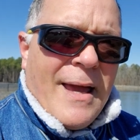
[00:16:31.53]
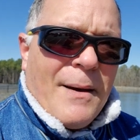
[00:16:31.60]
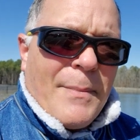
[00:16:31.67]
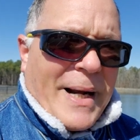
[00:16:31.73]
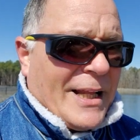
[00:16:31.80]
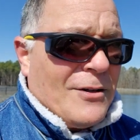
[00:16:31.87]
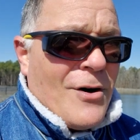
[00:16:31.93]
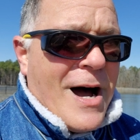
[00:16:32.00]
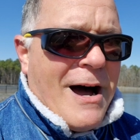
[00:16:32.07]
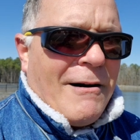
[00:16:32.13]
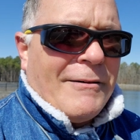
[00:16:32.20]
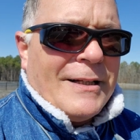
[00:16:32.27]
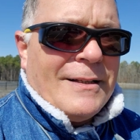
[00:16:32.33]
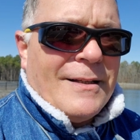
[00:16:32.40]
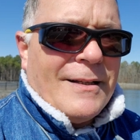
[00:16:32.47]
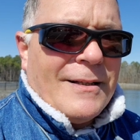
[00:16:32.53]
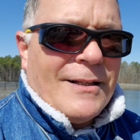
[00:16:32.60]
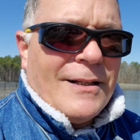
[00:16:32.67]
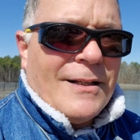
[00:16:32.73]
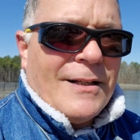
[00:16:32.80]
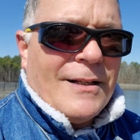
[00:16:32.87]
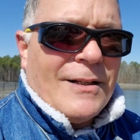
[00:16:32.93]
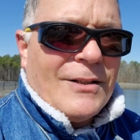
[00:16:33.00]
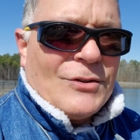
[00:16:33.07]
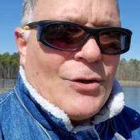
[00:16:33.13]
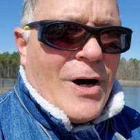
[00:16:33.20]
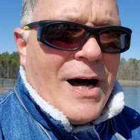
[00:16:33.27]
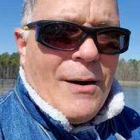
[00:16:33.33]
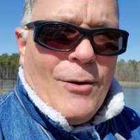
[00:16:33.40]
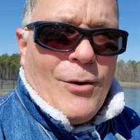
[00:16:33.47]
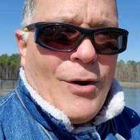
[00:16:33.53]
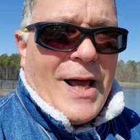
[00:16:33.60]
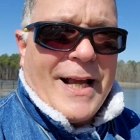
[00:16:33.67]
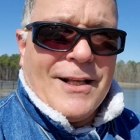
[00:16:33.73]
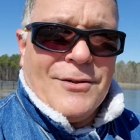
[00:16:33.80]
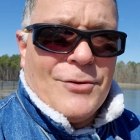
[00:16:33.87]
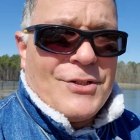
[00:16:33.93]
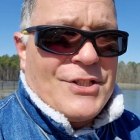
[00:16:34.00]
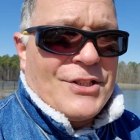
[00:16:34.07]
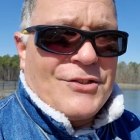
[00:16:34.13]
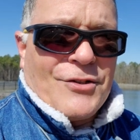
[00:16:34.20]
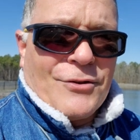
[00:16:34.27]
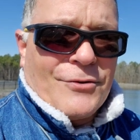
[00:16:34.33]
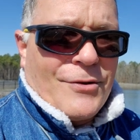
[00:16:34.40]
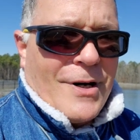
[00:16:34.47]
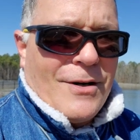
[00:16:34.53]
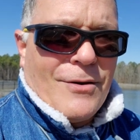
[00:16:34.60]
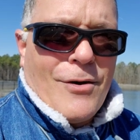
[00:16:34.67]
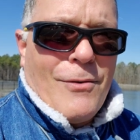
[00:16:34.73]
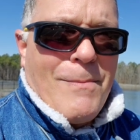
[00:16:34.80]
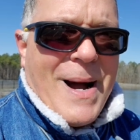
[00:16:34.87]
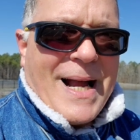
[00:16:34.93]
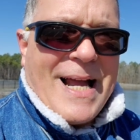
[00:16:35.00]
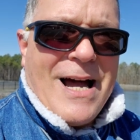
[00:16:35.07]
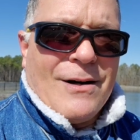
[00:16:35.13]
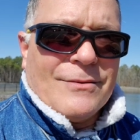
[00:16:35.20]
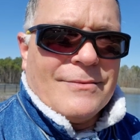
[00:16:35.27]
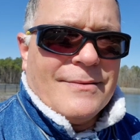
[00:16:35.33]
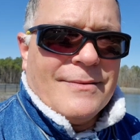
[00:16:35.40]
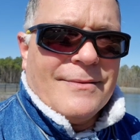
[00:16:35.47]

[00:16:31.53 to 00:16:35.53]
but I don't have it. So all I can do is just turn around, go back out,